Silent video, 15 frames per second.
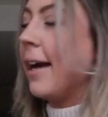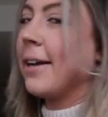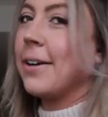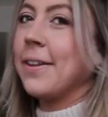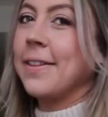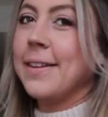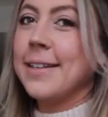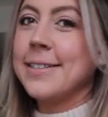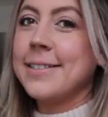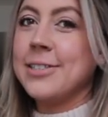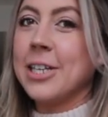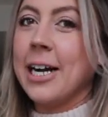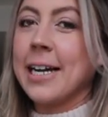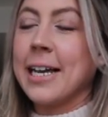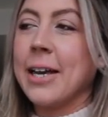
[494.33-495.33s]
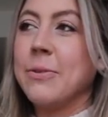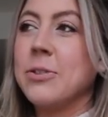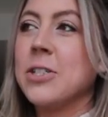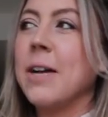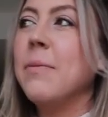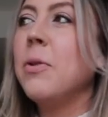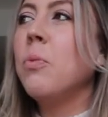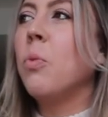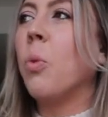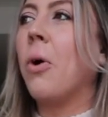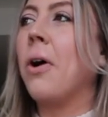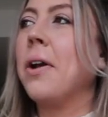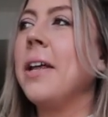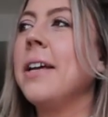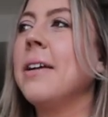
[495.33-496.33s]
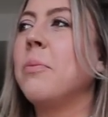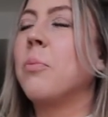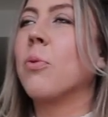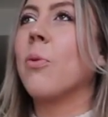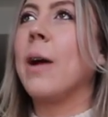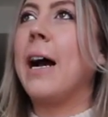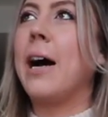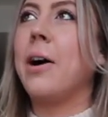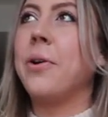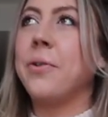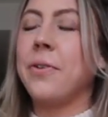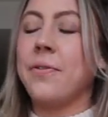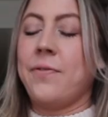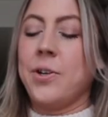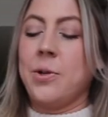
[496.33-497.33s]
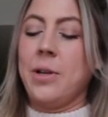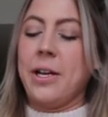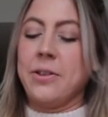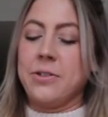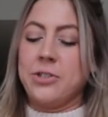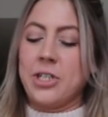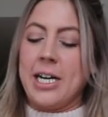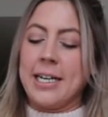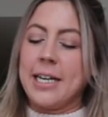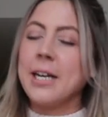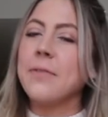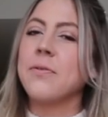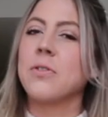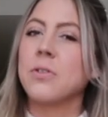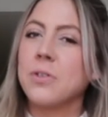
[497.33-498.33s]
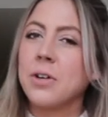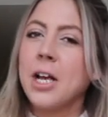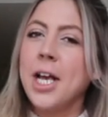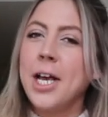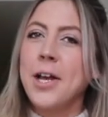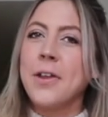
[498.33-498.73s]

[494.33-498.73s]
I got this jacket, which I've been wanting a brown faux leather jacket for